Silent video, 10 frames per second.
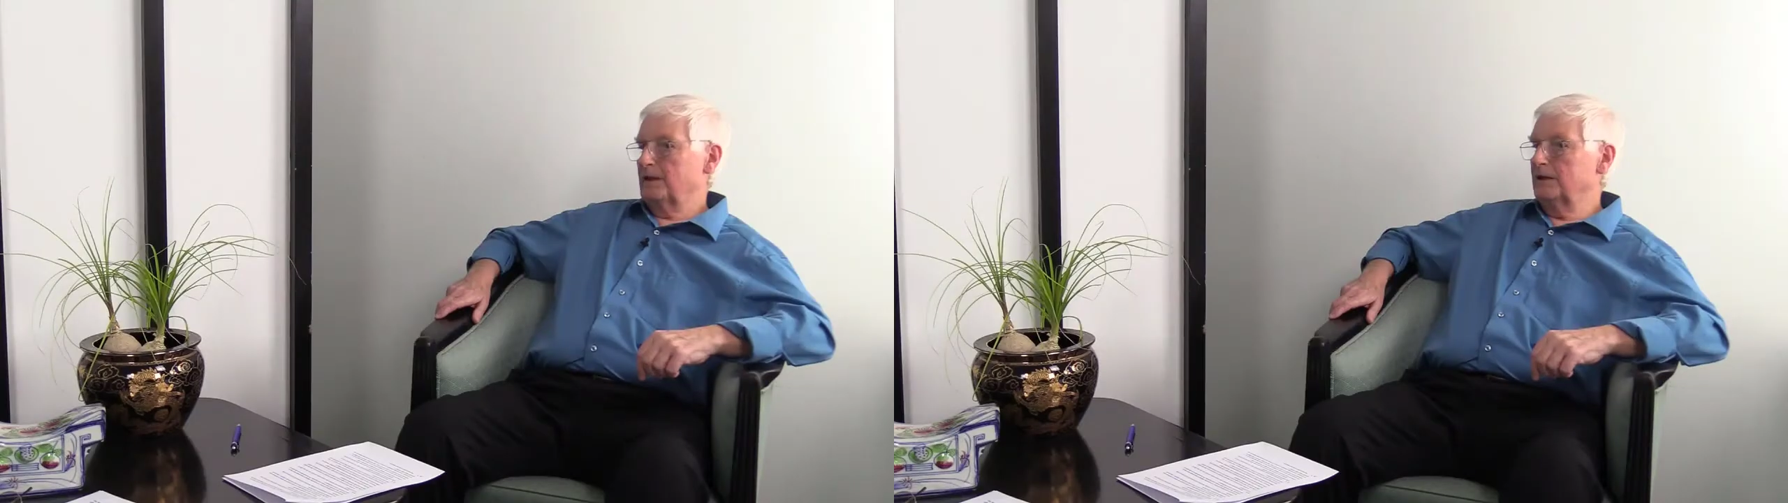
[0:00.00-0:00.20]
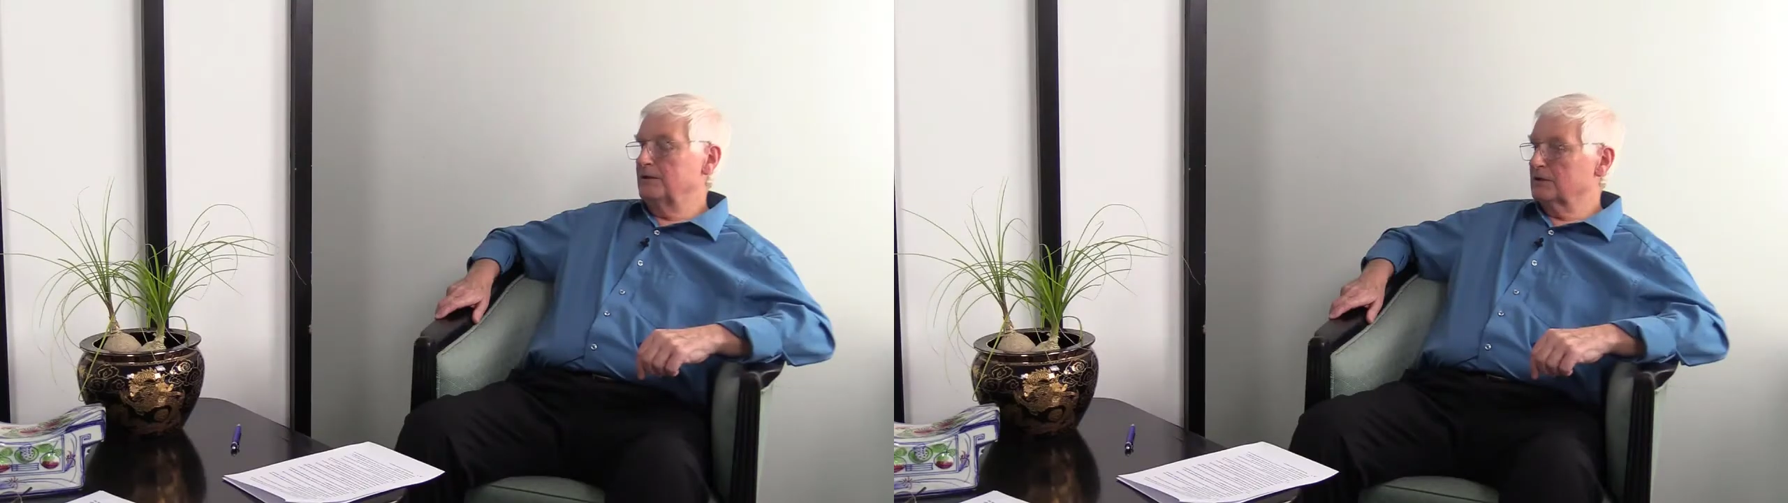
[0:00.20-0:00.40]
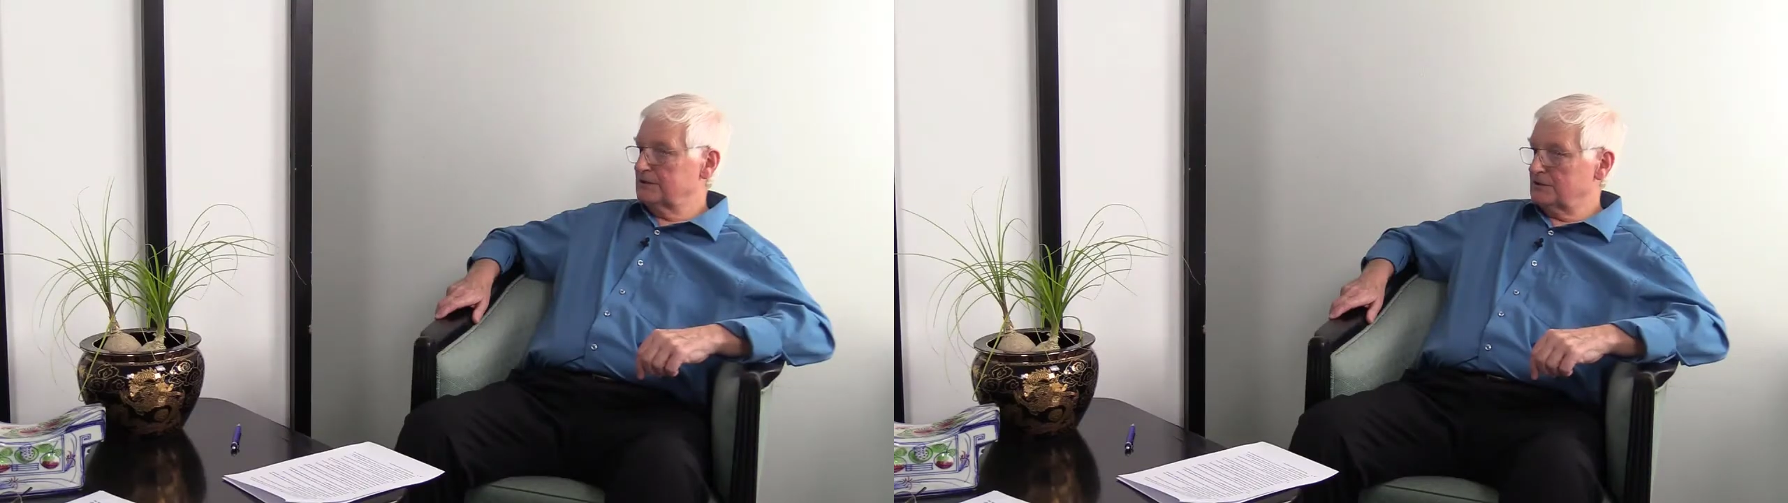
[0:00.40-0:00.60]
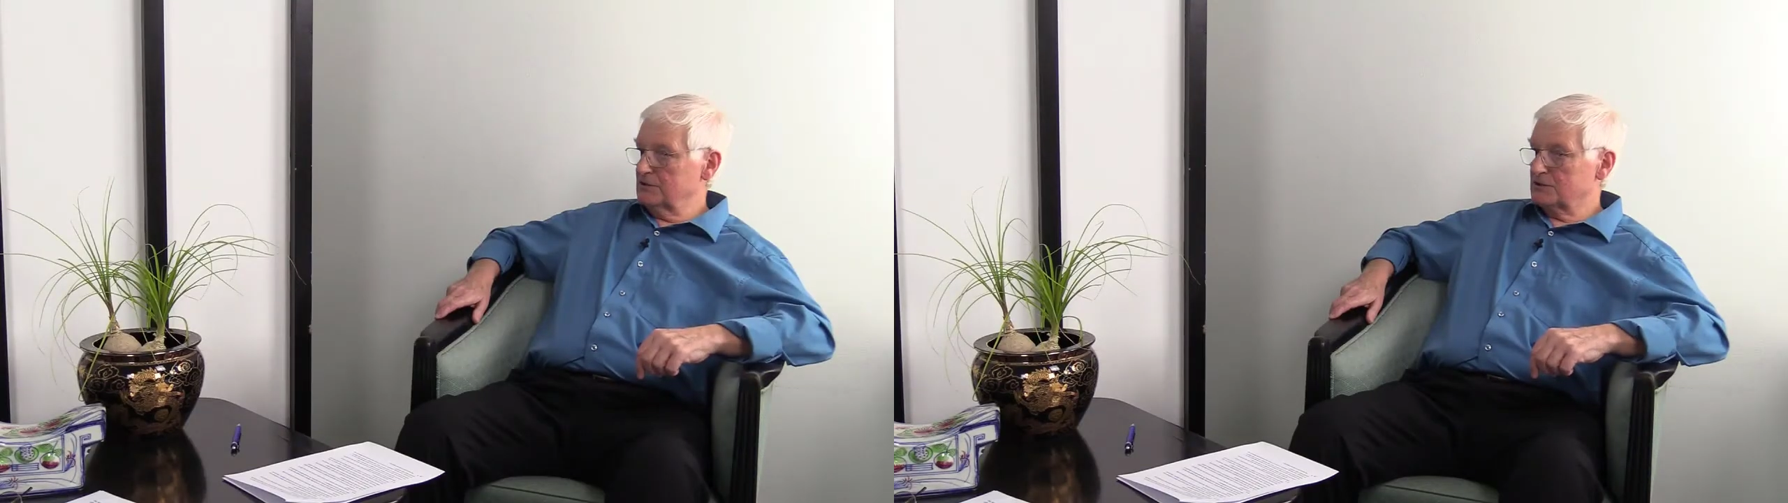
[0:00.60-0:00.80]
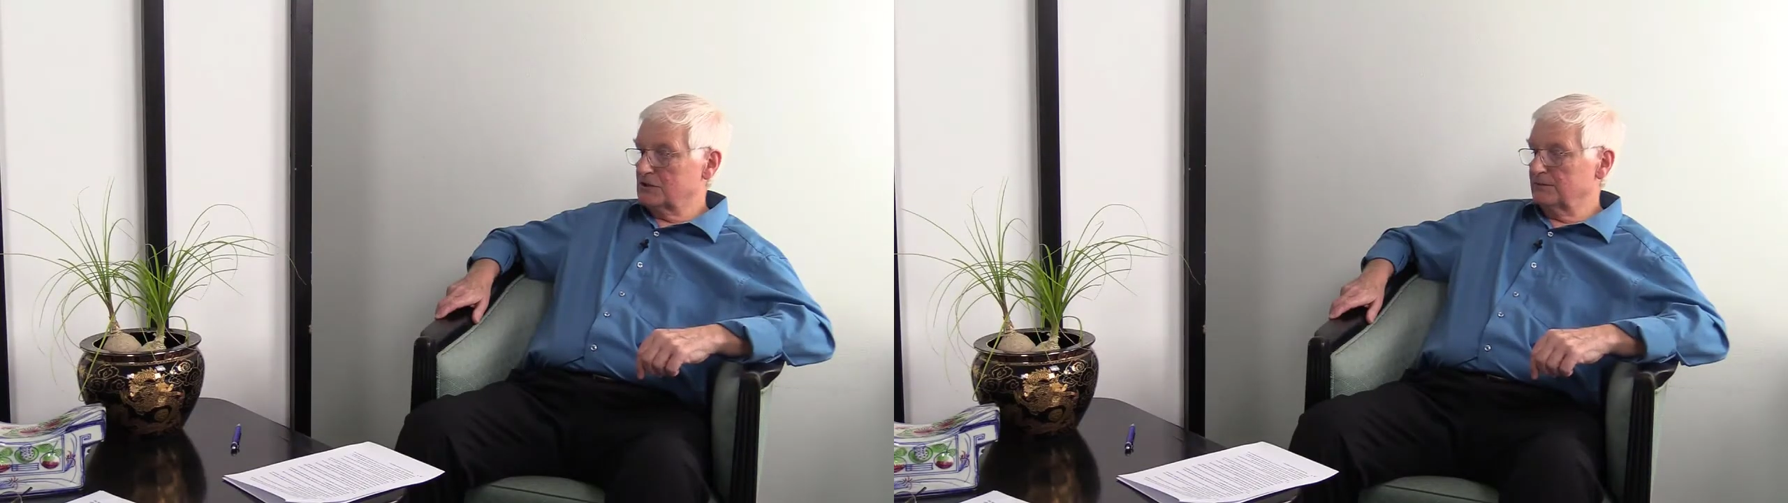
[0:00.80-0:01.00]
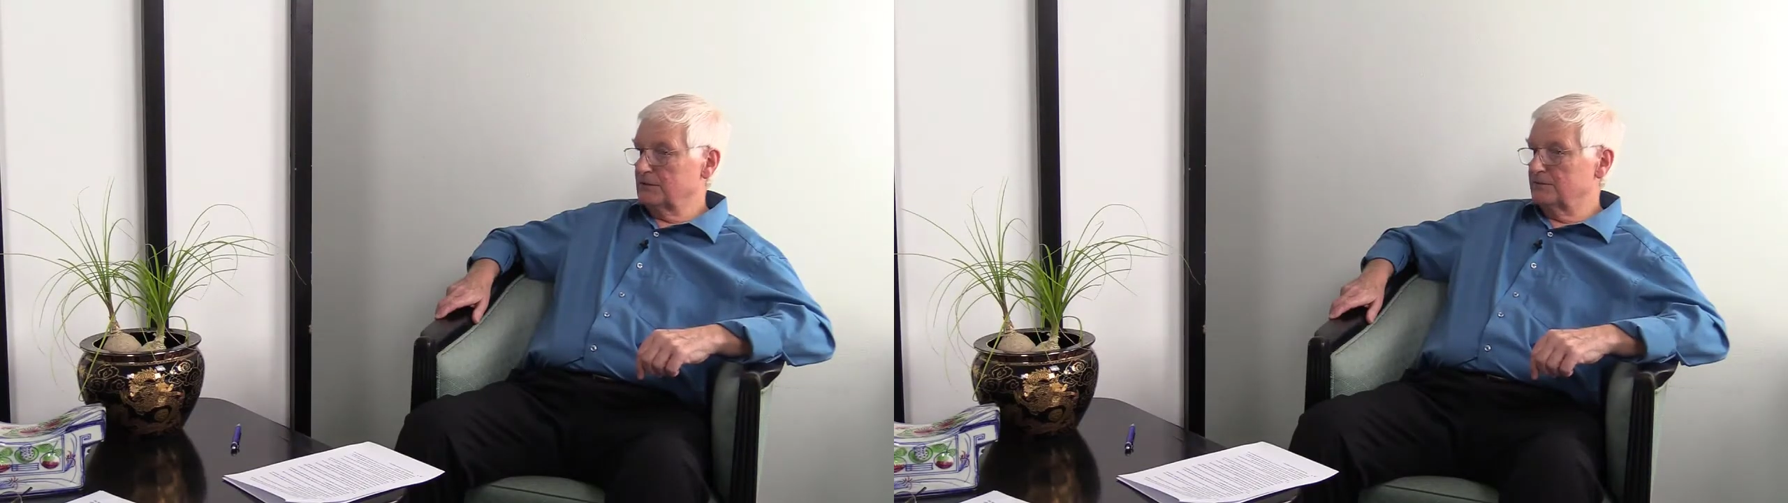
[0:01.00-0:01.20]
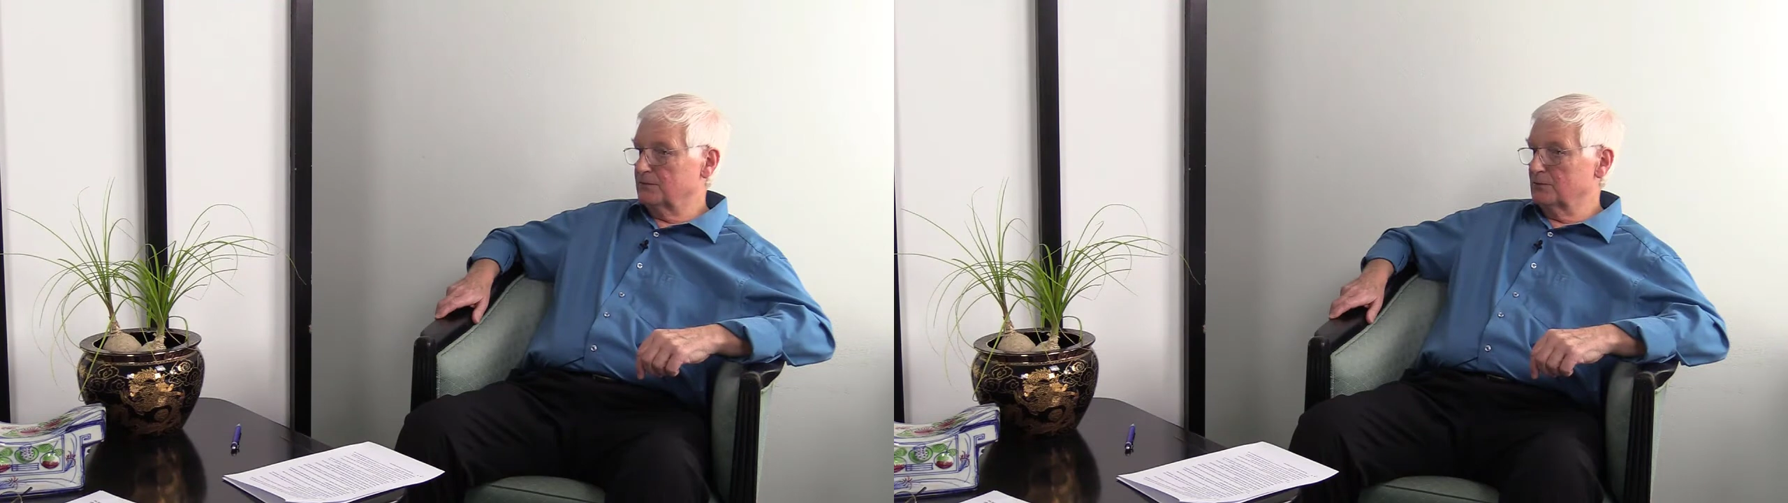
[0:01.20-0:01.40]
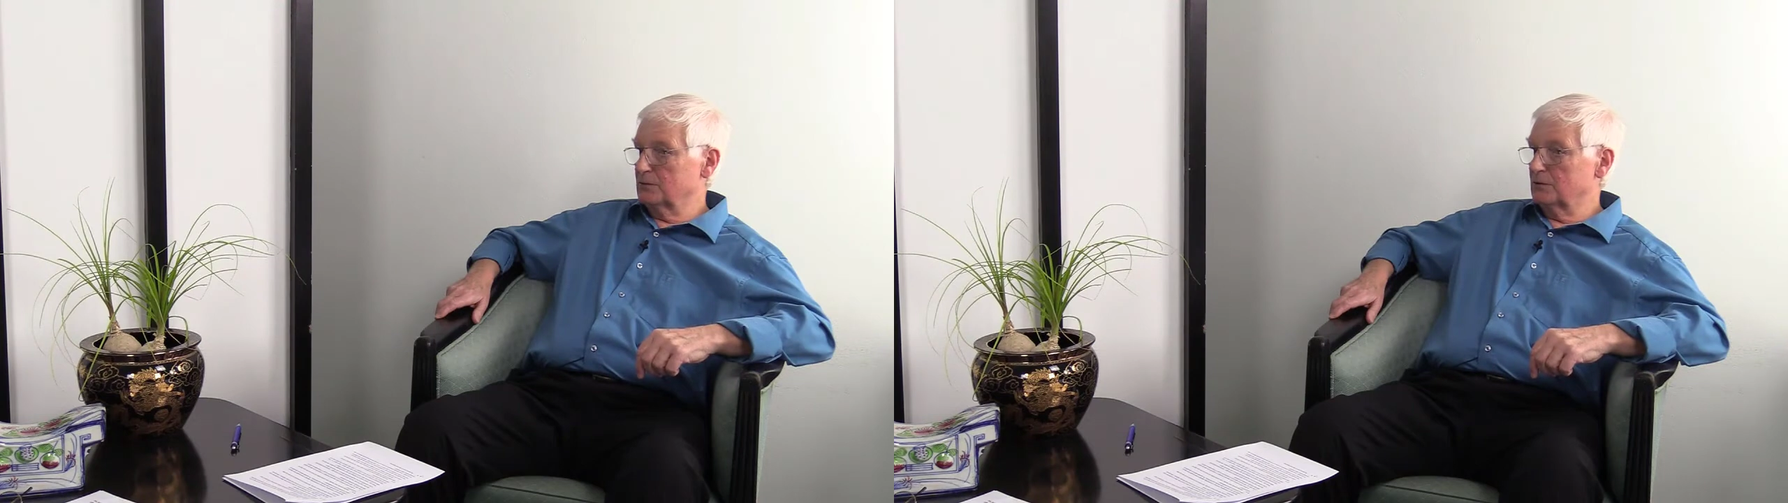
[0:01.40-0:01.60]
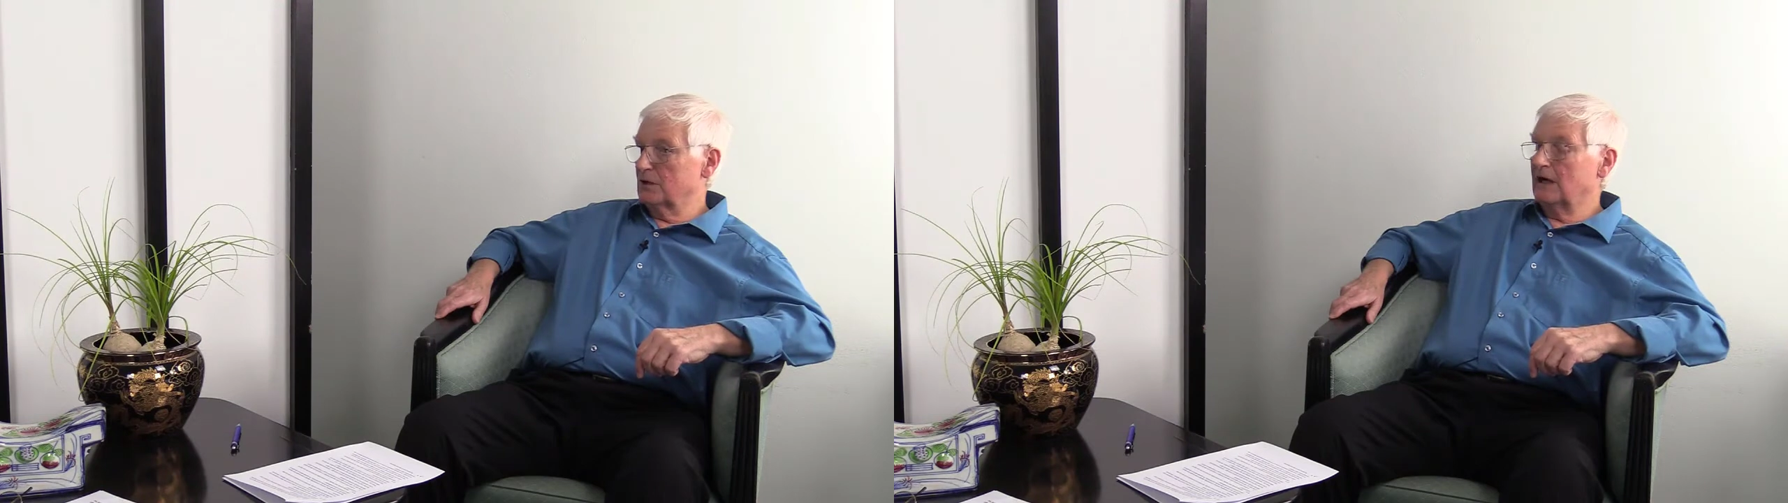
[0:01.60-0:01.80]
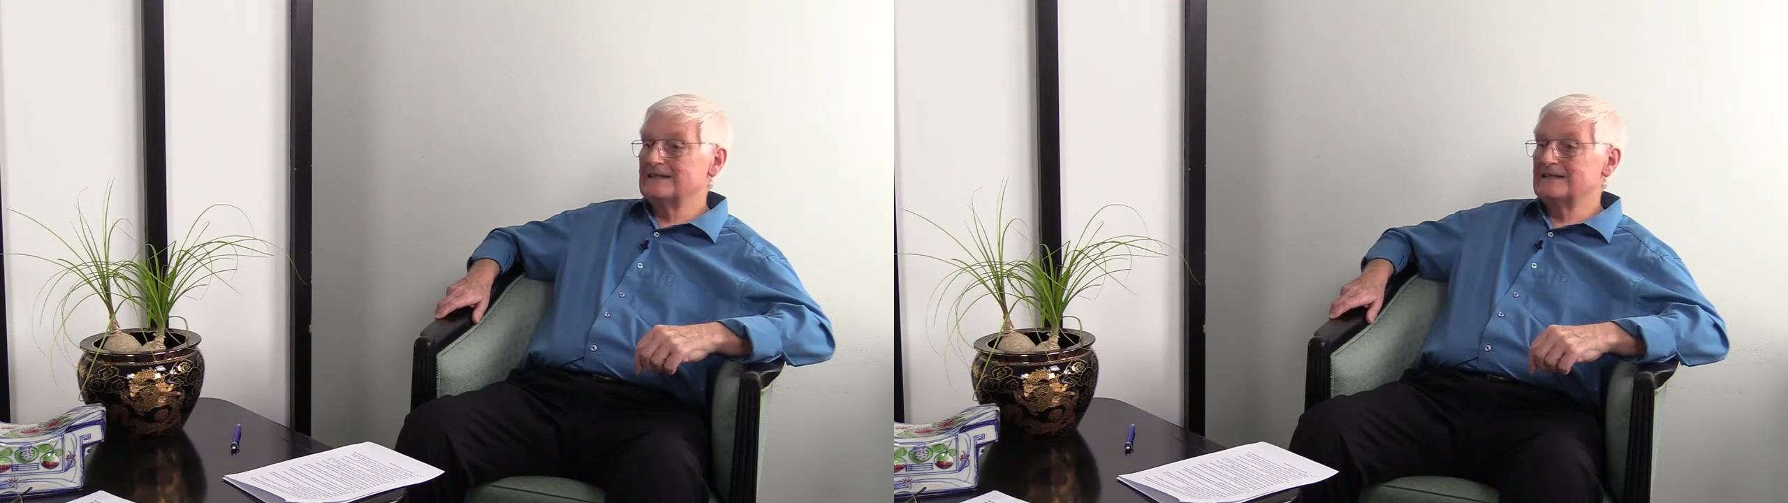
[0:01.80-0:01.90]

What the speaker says: In 1974,